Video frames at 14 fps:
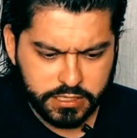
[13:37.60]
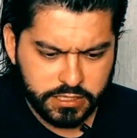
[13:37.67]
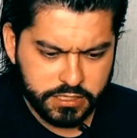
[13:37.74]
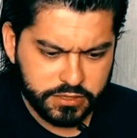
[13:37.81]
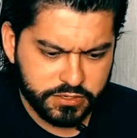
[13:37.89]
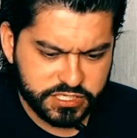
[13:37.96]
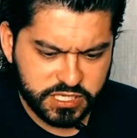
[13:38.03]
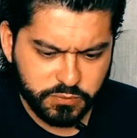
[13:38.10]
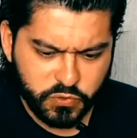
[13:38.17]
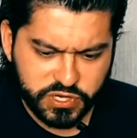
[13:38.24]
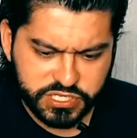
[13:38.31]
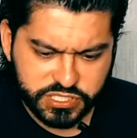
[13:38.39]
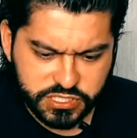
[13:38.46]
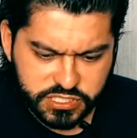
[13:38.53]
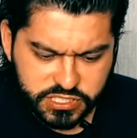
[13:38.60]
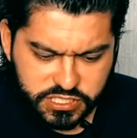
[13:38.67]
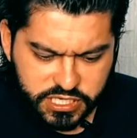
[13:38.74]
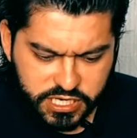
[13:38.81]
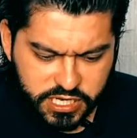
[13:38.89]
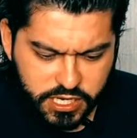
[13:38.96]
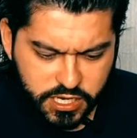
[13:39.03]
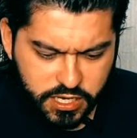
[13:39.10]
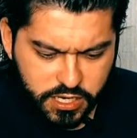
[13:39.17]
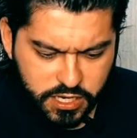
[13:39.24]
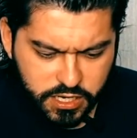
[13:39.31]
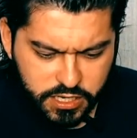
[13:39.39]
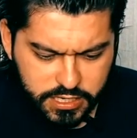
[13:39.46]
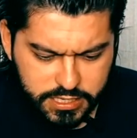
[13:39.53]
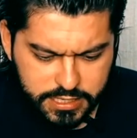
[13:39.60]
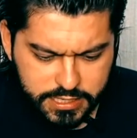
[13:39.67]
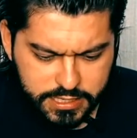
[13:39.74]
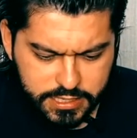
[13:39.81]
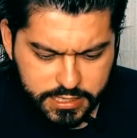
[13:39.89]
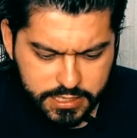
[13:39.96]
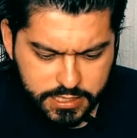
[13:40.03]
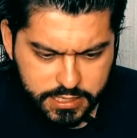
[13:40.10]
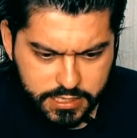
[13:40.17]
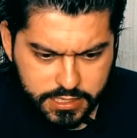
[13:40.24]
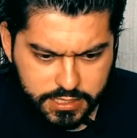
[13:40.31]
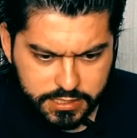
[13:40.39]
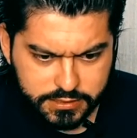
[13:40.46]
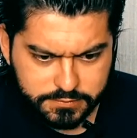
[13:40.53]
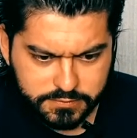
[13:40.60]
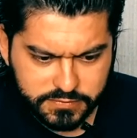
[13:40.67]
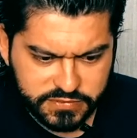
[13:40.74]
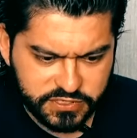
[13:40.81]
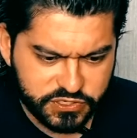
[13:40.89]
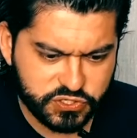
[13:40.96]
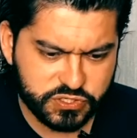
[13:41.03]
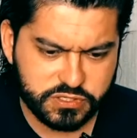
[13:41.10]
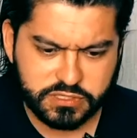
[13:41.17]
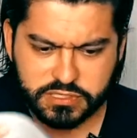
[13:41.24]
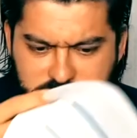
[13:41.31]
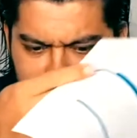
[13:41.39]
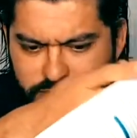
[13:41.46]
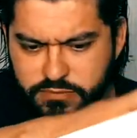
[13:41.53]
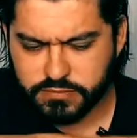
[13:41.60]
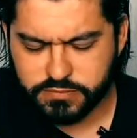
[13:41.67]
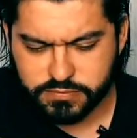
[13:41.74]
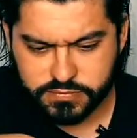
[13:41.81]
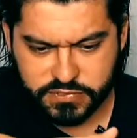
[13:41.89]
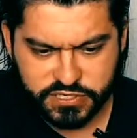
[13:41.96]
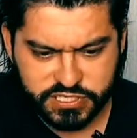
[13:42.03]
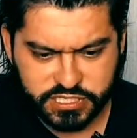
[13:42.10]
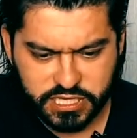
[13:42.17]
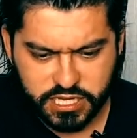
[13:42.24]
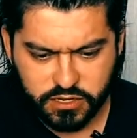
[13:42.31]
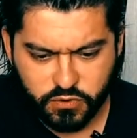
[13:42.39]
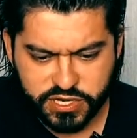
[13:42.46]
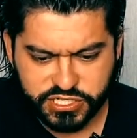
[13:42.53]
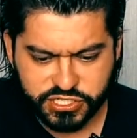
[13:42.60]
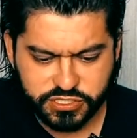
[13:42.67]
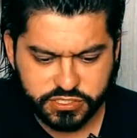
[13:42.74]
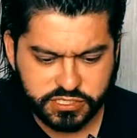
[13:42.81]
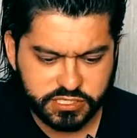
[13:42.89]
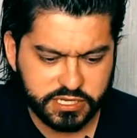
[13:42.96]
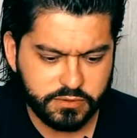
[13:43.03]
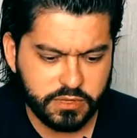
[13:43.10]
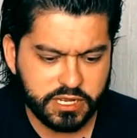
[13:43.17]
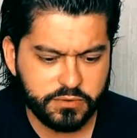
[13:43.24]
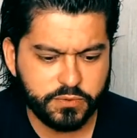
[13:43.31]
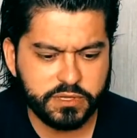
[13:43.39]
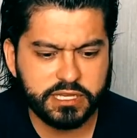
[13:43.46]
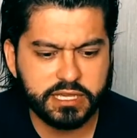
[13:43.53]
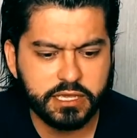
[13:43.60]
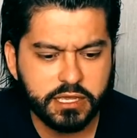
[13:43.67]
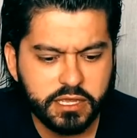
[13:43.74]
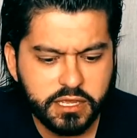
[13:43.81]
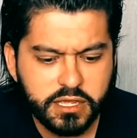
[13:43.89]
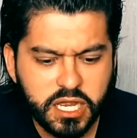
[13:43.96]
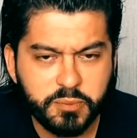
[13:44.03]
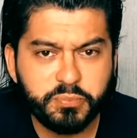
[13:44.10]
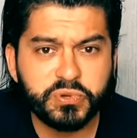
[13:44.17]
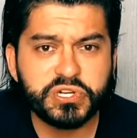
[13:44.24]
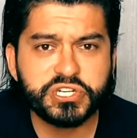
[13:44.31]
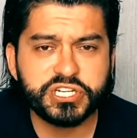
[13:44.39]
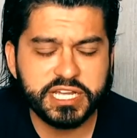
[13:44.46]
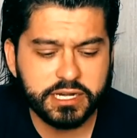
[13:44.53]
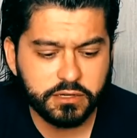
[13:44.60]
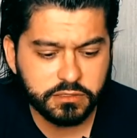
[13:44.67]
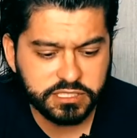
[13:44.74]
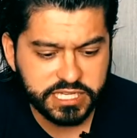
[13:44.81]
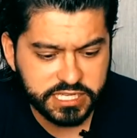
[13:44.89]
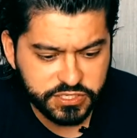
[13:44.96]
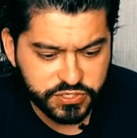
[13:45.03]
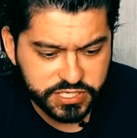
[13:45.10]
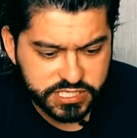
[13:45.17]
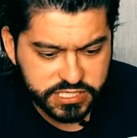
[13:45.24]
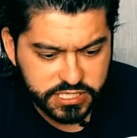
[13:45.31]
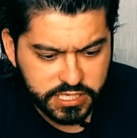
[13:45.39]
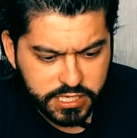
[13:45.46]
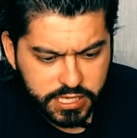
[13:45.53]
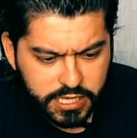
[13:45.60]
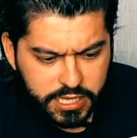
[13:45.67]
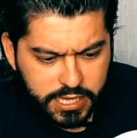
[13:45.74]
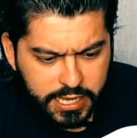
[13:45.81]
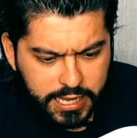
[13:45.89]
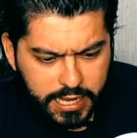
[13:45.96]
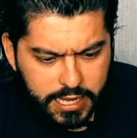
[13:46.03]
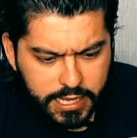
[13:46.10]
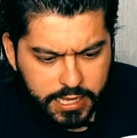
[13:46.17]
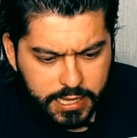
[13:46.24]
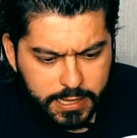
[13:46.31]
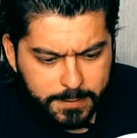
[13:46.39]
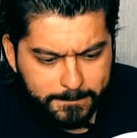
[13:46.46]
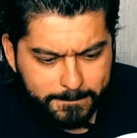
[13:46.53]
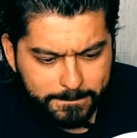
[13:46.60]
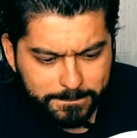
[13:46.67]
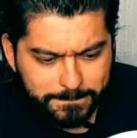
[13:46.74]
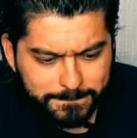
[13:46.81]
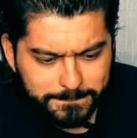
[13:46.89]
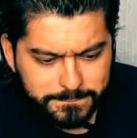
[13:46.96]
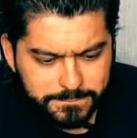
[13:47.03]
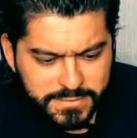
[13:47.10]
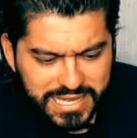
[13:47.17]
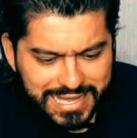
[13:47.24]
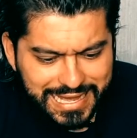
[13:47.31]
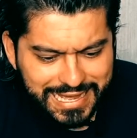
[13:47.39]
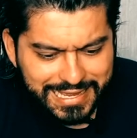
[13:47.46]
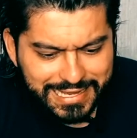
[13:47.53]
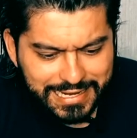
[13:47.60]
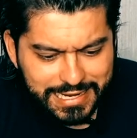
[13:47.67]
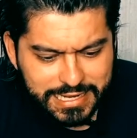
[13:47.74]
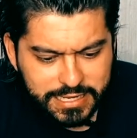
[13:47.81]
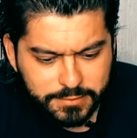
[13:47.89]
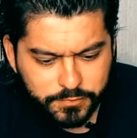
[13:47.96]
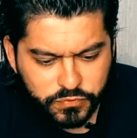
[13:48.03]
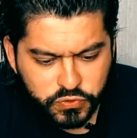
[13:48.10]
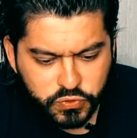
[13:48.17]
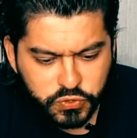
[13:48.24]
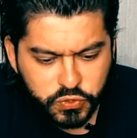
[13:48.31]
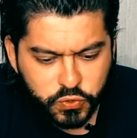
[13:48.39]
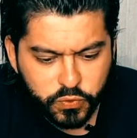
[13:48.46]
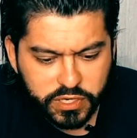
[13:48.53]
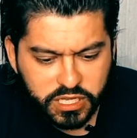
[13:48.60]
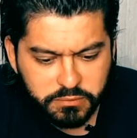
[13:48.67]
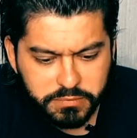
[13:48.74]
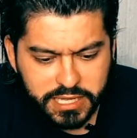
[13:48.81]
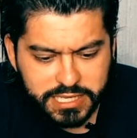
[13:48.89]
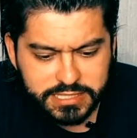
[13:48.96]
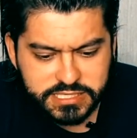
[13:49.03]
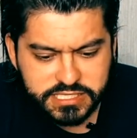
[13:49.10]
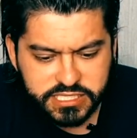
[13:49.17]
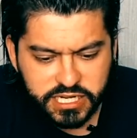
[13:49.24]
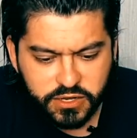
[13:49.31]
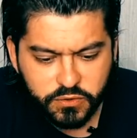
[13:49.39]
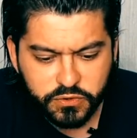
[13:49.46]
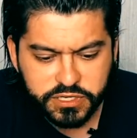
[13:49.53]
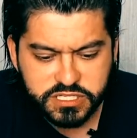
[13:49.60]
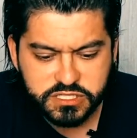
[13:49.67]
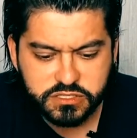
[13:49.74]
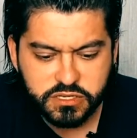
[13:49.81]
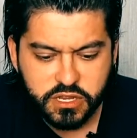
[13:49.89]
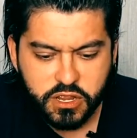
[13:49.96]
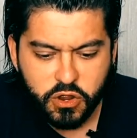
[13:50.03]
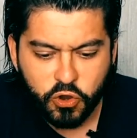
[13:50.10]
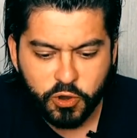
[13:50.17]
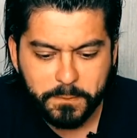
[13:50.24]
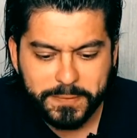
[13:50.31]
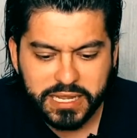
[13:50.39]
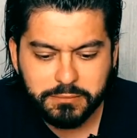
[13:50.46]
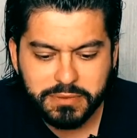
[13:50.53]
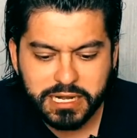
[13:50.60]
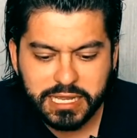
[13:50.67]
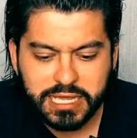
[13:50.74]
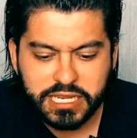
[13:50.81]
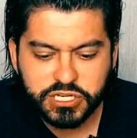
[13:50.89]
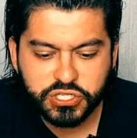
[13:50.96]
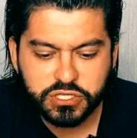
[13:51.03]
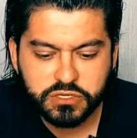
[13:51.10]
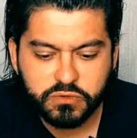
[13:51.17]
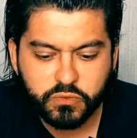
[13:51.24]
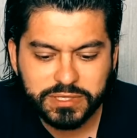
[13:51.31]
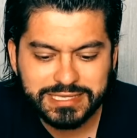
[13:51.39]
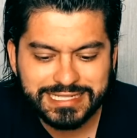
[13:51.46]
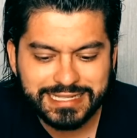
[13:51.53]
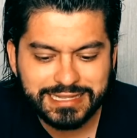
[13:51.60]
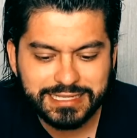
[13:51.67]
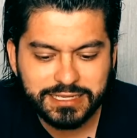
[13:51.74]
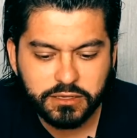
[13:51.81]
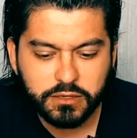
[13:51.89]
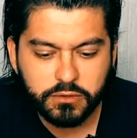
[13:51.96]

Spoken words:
There's some questions here. There's a lot of questions. I really appreciate all the interest. Micaela, do you recommend steroids or pain medication when dealing